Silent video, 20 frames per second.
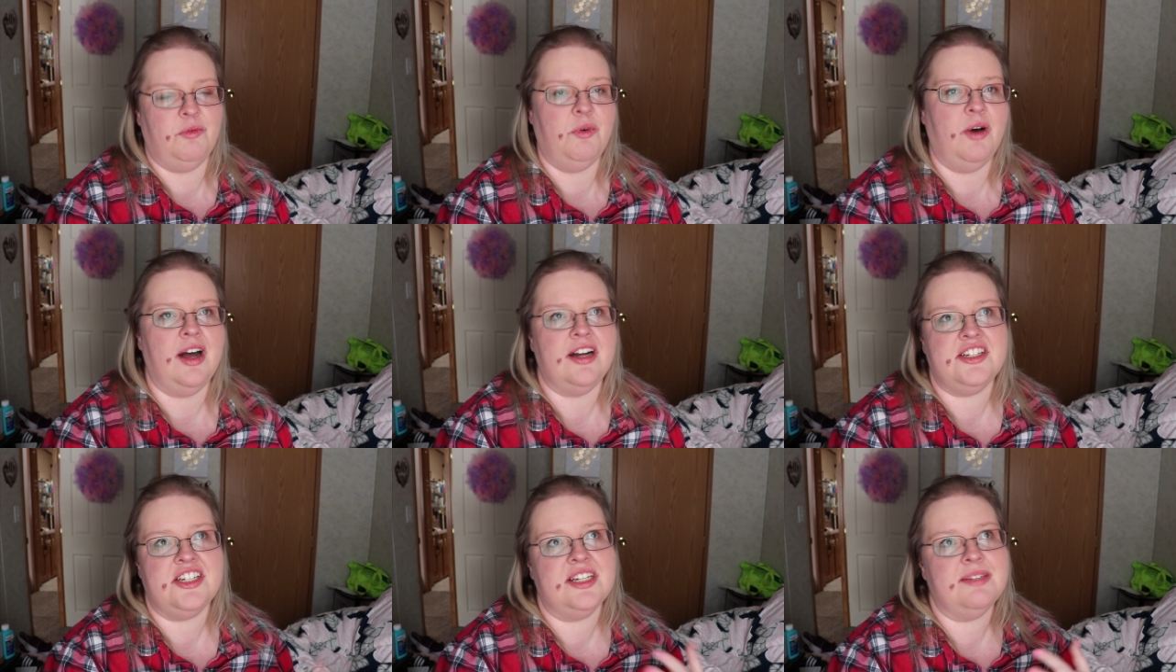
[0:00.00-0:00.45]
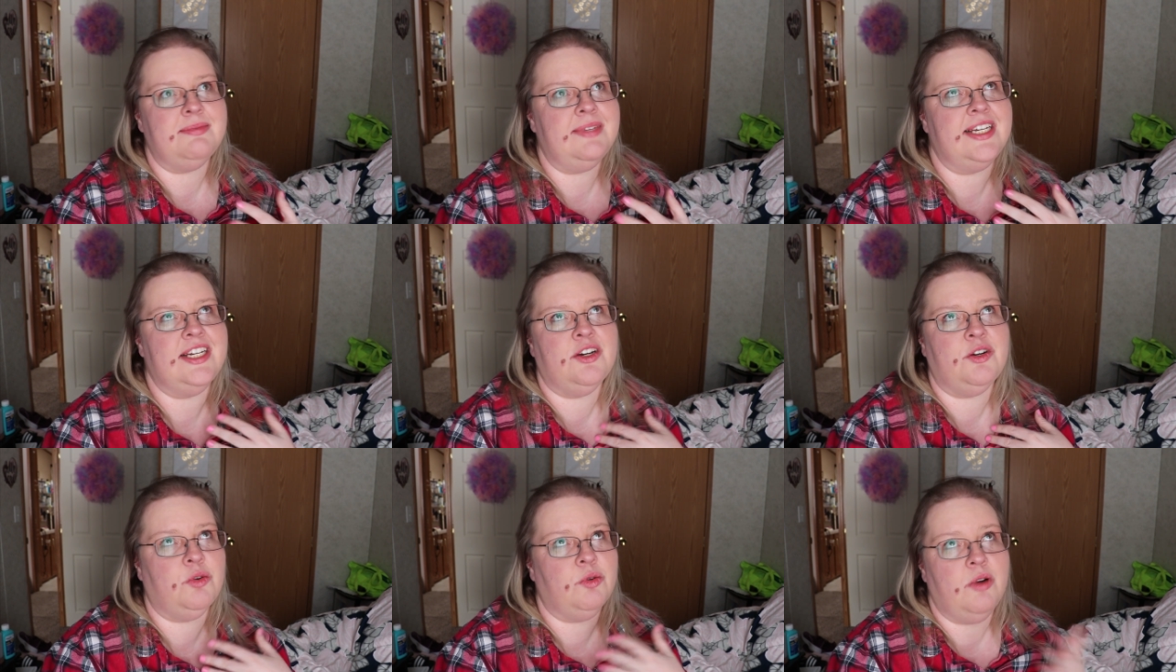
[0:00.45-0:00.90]
watching
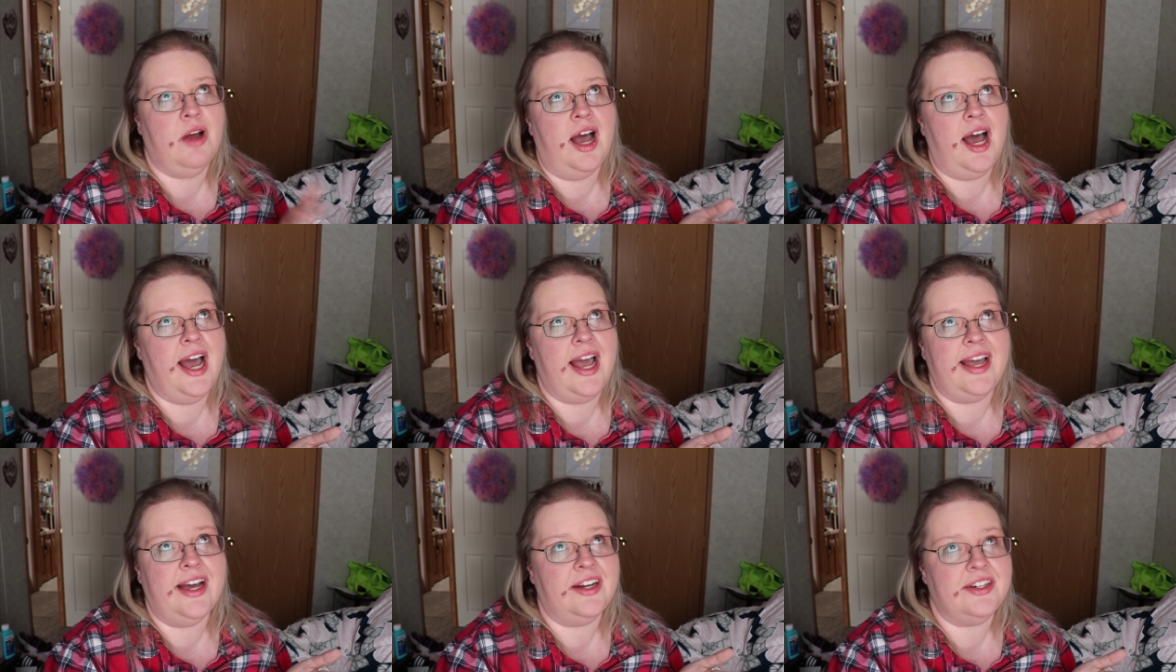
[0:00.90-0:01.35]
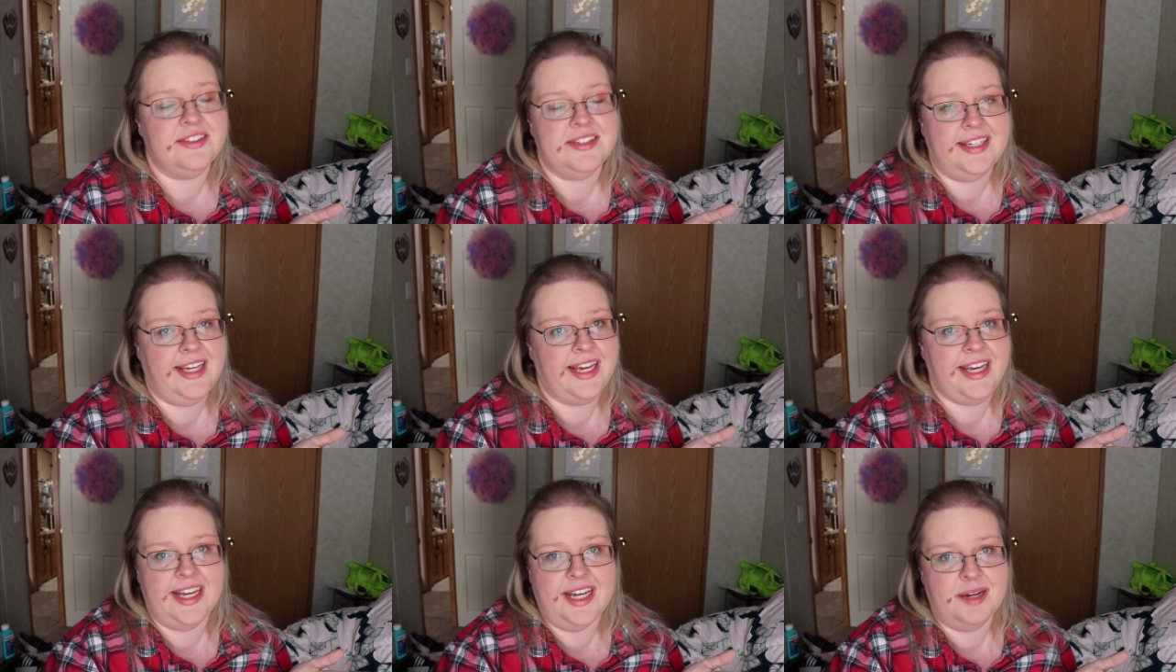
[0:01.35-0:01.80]
me cry on
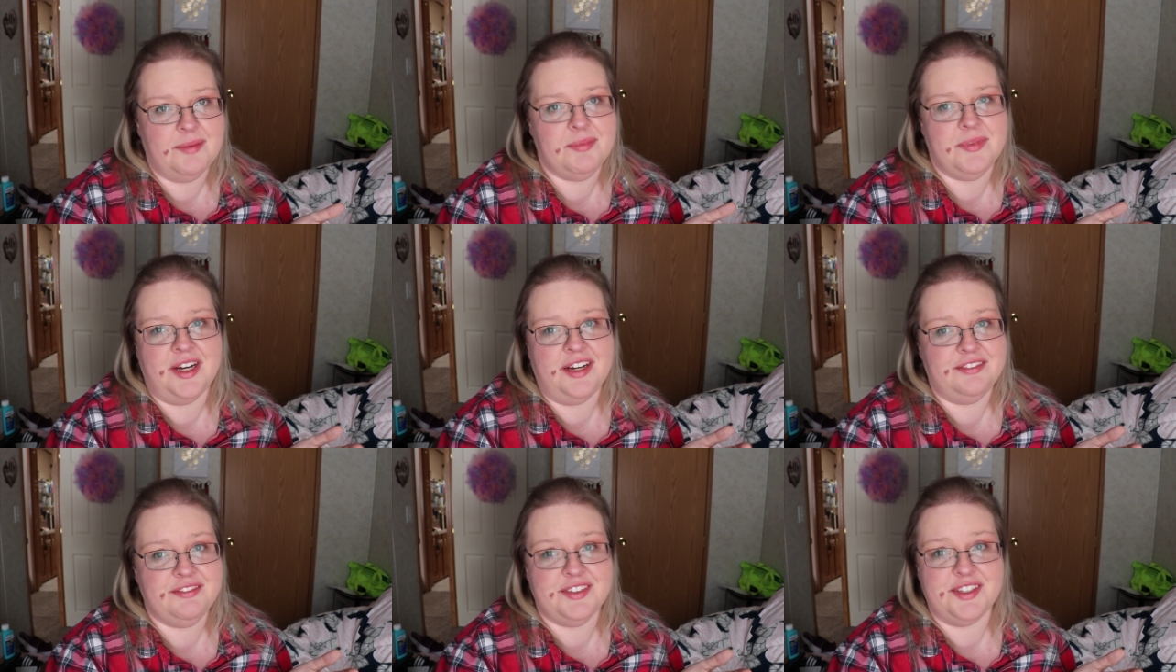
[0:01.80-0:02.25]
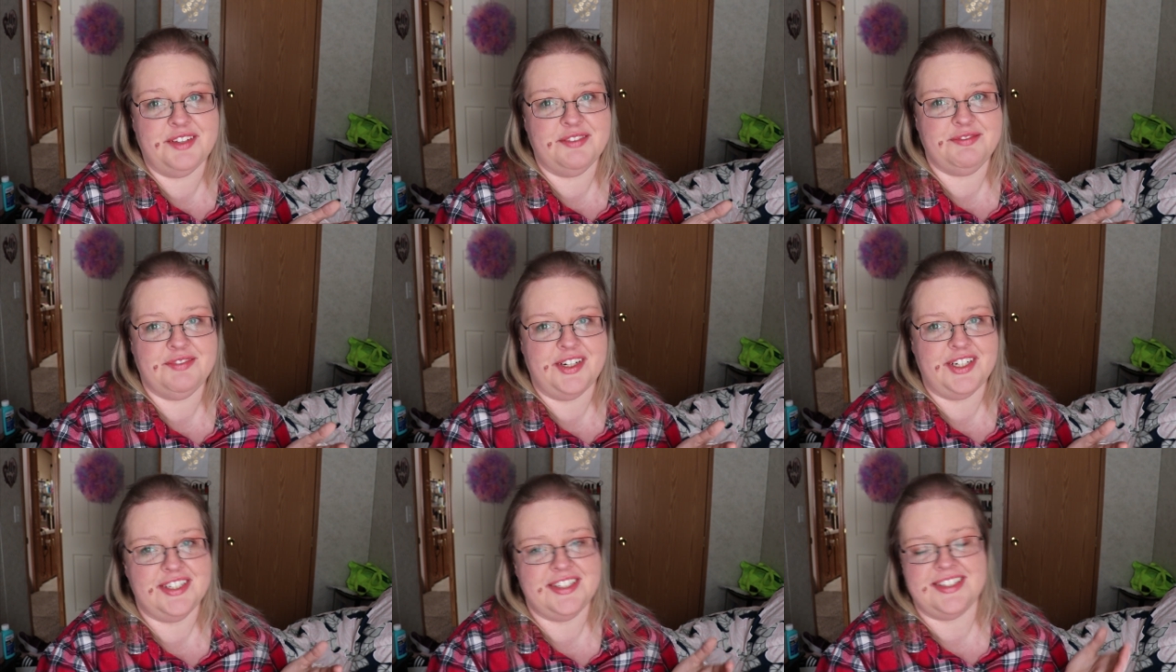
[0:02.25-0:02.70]
camera for the
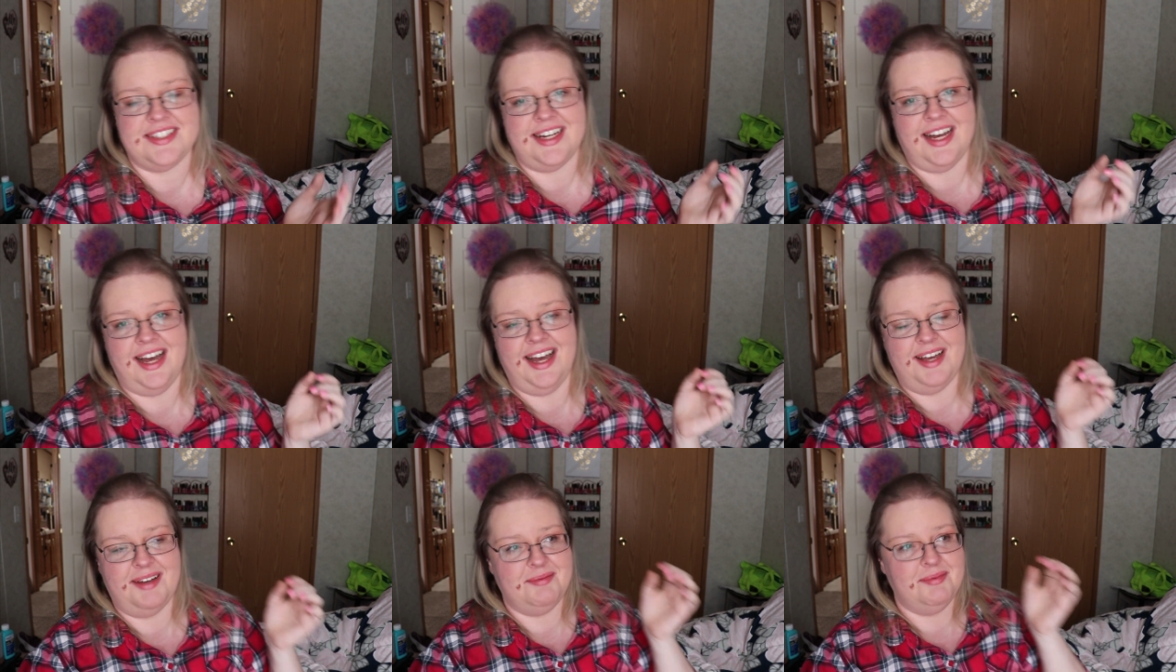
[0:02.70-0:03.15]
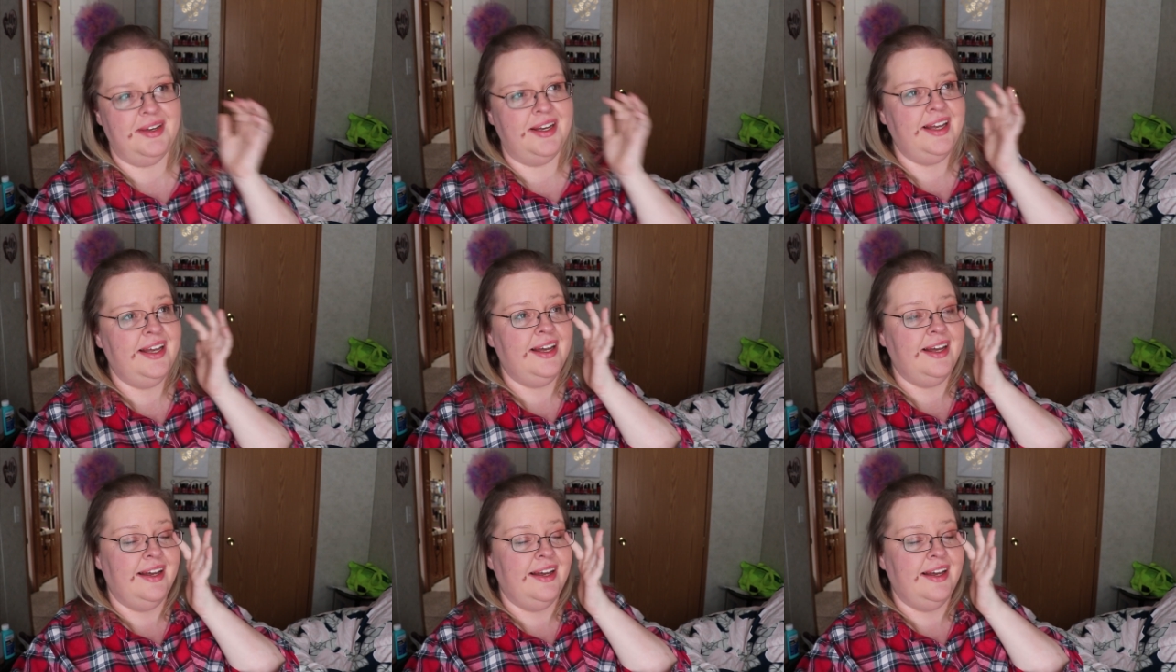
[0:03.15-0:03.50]
first time.